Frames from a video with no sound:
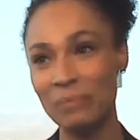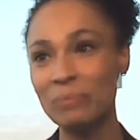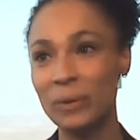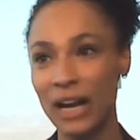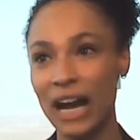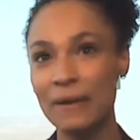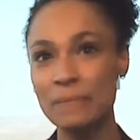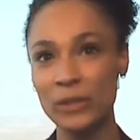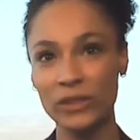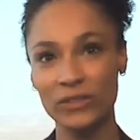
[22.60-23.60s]
But I
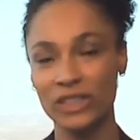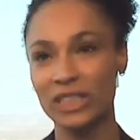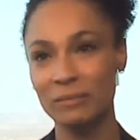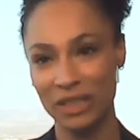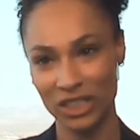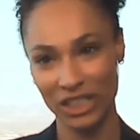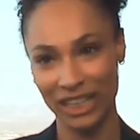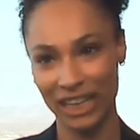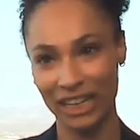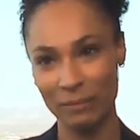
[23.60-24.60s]
moved to
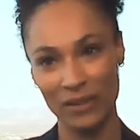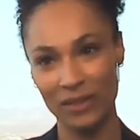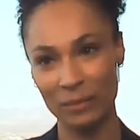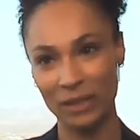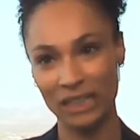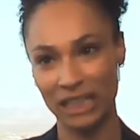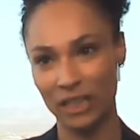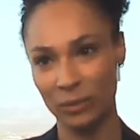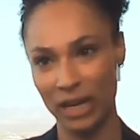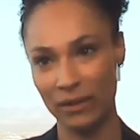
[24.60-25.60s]
Michigan, my family
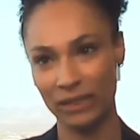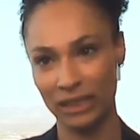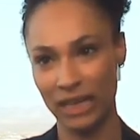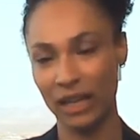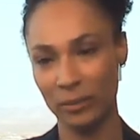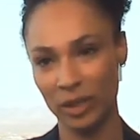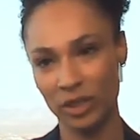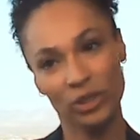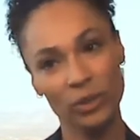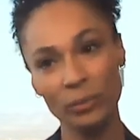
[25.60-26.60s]
did, when I was in
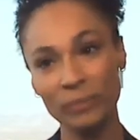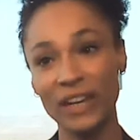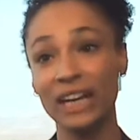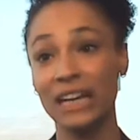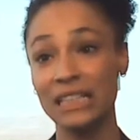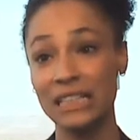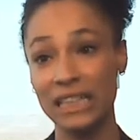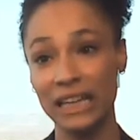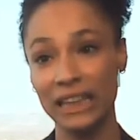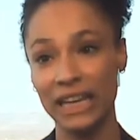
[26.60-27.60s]
elementary school, and I
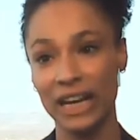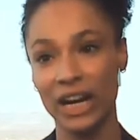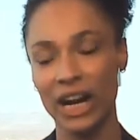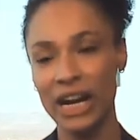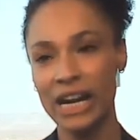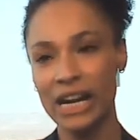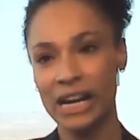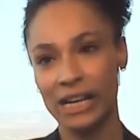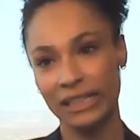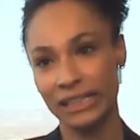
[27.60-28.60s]
stayed there
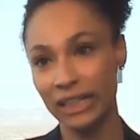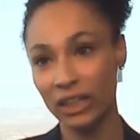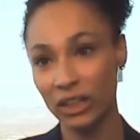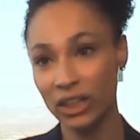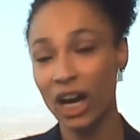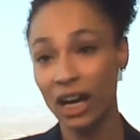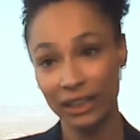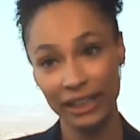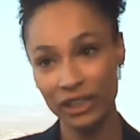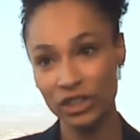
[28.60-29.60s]
until
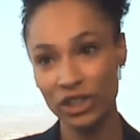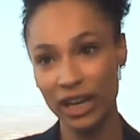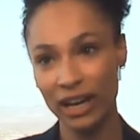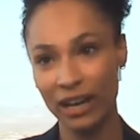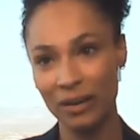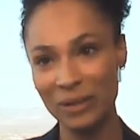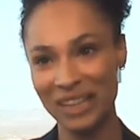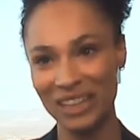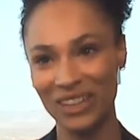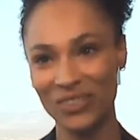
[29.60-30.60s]
college,
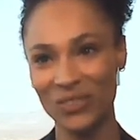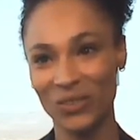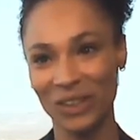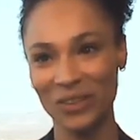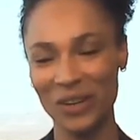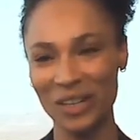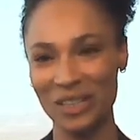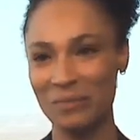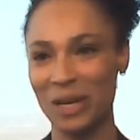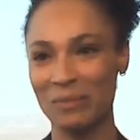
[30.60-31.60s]
and then really wanted
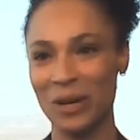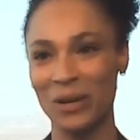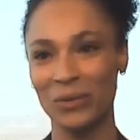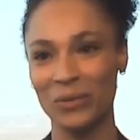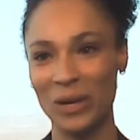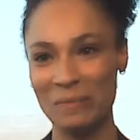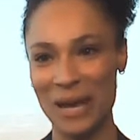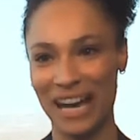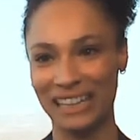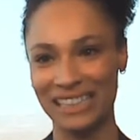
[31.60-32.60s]
to make my way
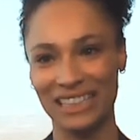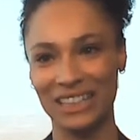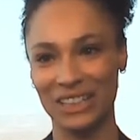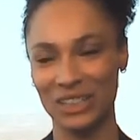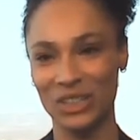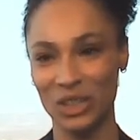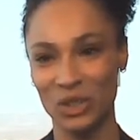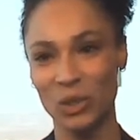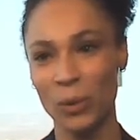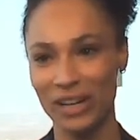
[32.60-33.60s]
back to the
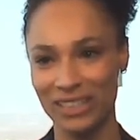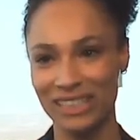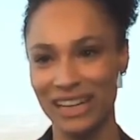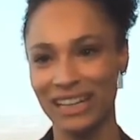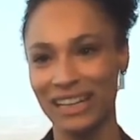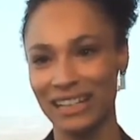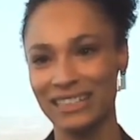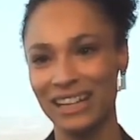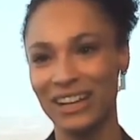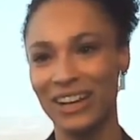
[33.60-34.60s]
square state, as
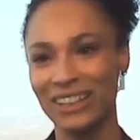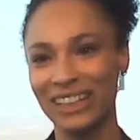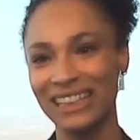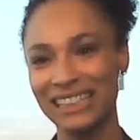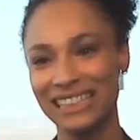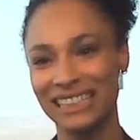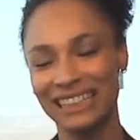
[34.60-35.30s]
I call it.